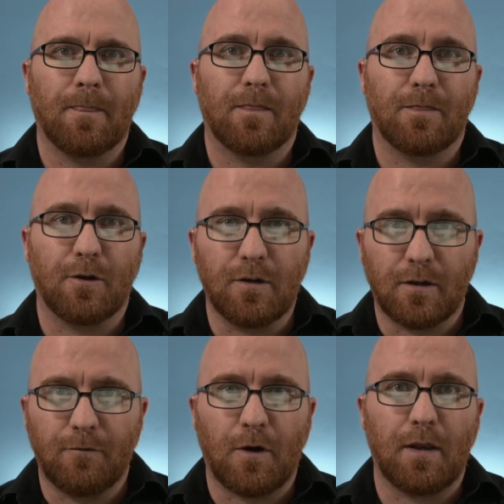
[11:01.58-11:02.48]
they're going
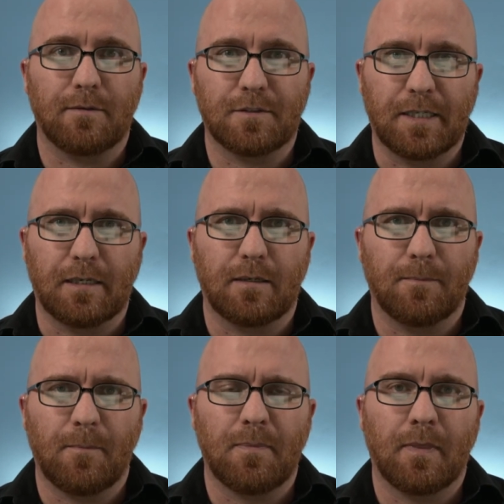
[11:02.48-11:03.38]
to fall out of sync.
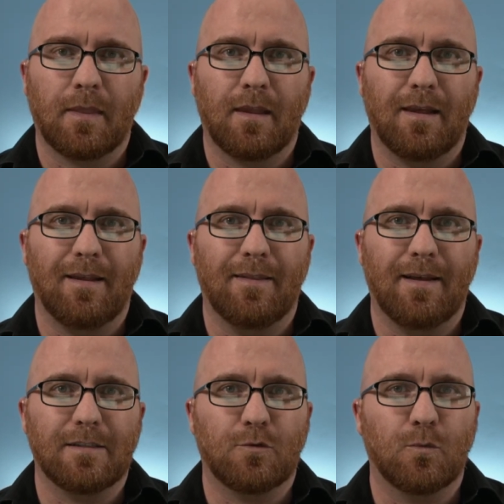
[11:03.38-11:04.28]
And
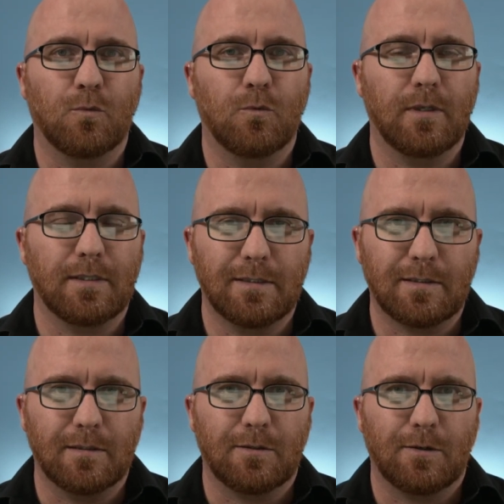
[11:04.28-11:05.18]
that's really
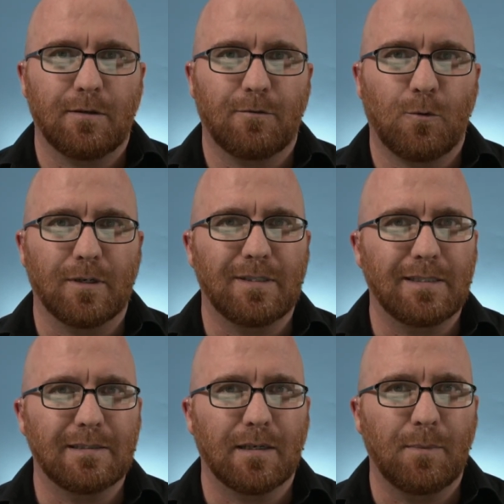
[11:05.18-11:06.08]
disconcerting for
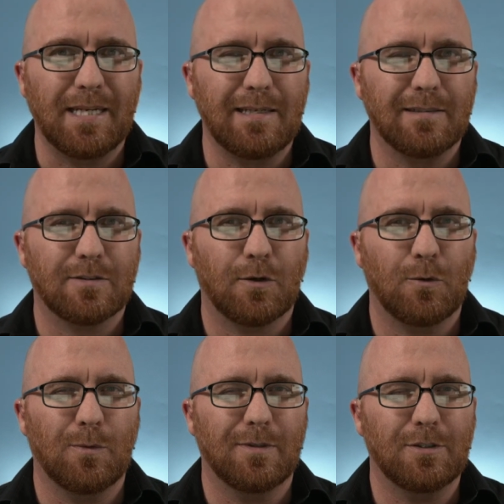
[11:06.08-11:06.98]
attendees in a meeting.
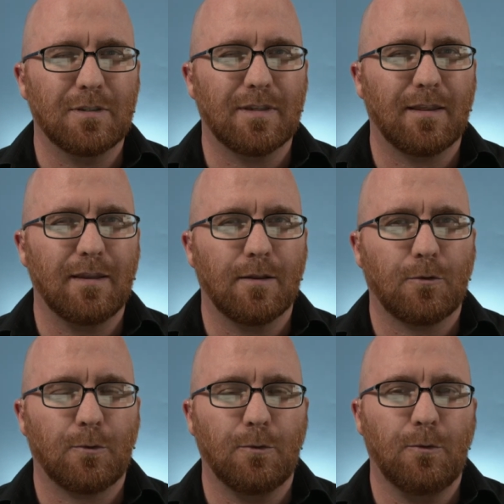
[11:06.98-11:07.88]
So just think
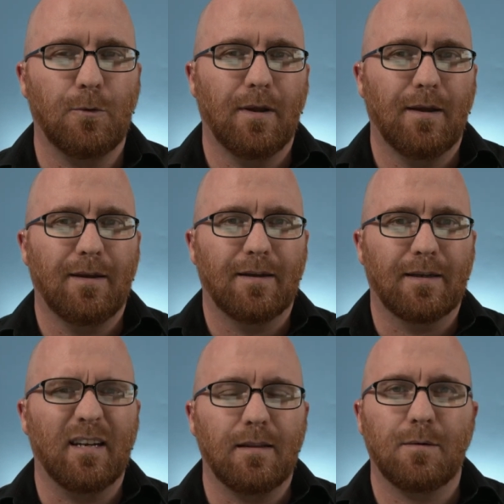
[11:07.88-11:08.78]
through
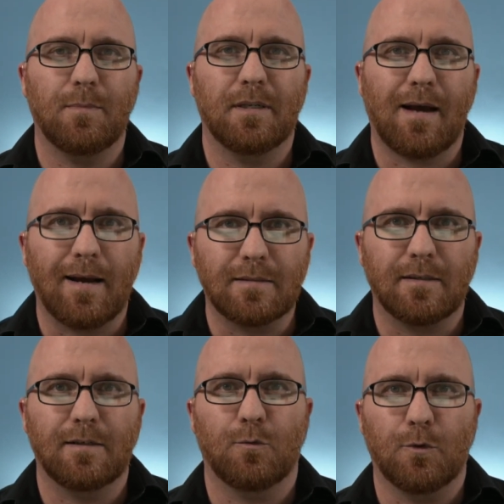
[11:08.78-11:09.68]
getting them into
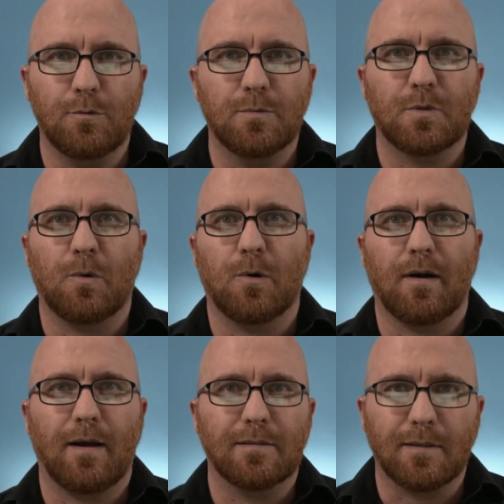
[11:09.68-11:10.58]
isolated rooms or
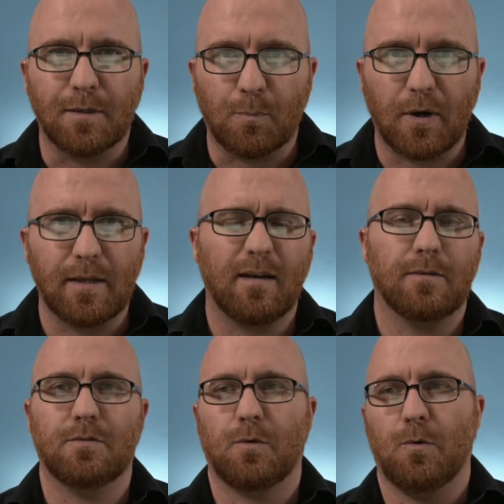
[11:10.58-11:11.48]
isolated
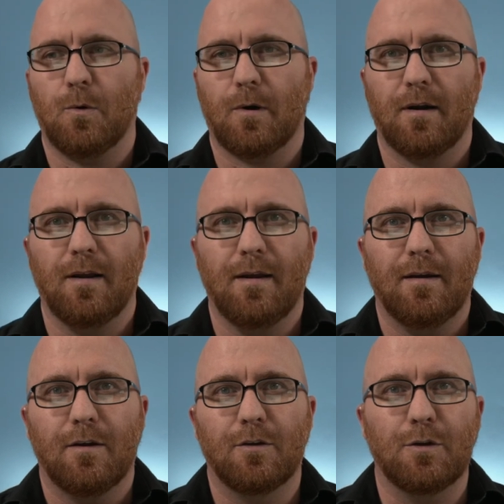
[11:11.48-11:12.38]
breakouts, or
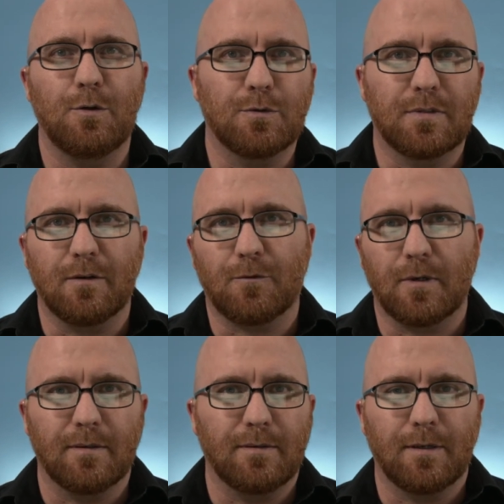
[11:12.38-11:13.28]
use
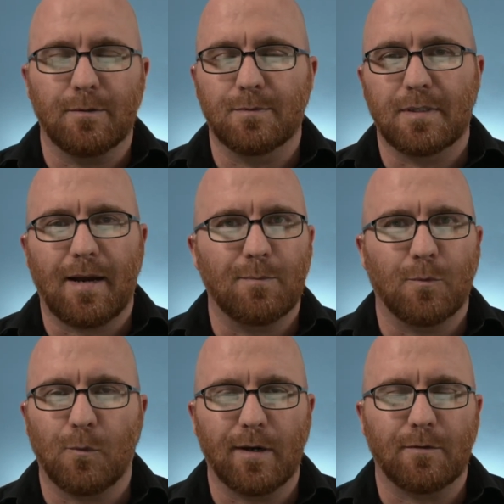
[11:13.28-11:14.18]
different, Skype,
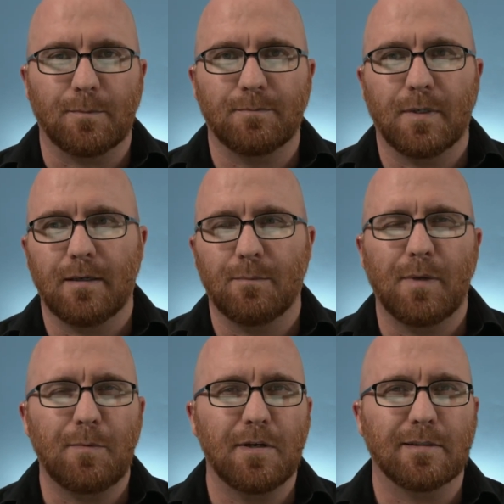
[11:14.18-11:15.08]
whatever.
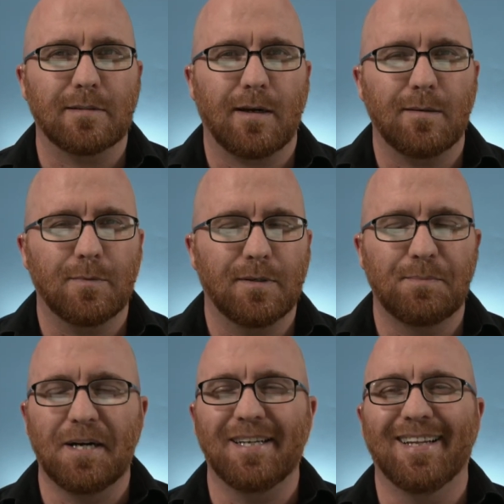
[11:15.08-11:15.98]
Maybe not Skype,
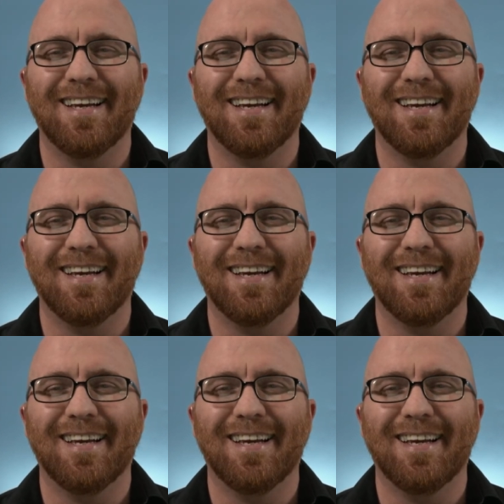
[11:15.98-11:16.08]
but